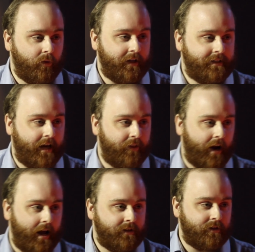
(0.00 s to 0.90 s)
wanting to get their
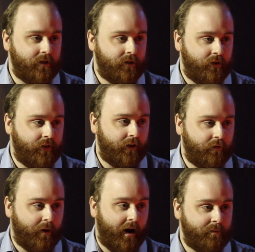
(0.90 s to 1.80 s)
hands on you? Do you think you
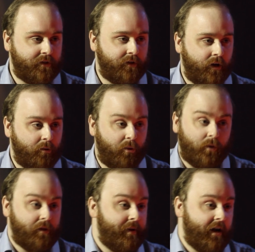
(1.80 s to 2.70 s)
perhaps
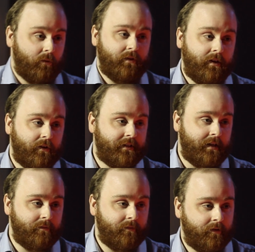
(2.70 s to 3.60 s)
poked the bear with either
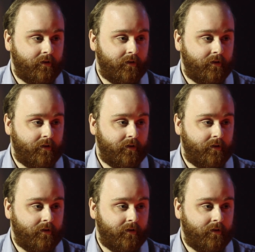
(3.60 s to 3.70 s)
team?